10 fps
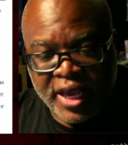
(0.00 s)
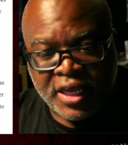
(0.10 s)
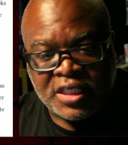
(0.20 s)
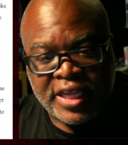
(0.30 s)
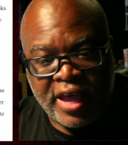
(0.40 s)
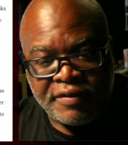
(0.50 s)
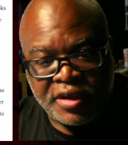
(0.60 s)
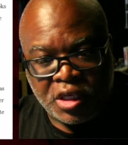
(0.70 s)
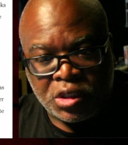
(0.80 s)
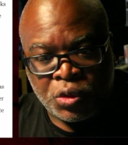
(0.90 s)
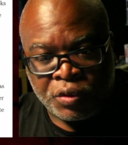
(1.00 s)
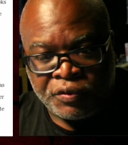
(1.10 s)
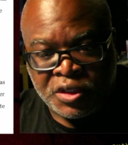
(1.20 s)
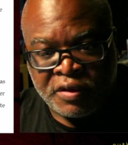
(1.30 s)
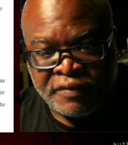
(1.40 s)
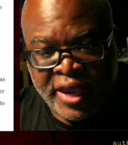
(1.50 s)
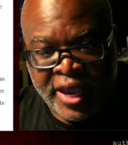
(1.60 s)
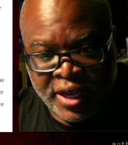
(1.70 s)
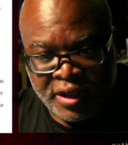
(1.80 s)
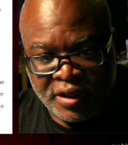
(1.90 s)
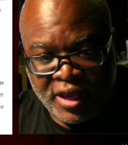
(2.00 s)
And Savvy is short for Savannah,